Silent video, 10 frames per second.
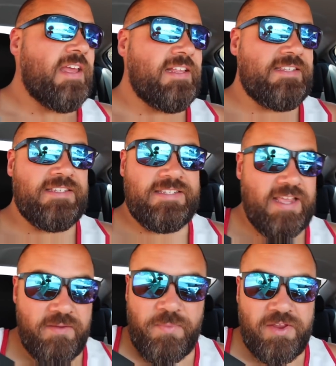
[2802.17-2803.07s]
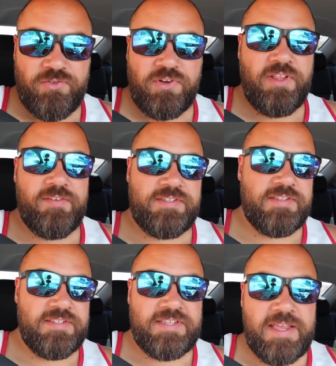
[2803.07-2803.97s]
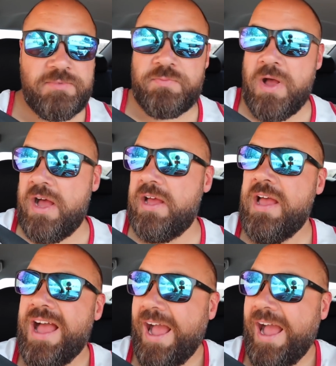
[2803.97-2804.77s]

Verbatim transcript: It's the same petroglyphs in the same spot.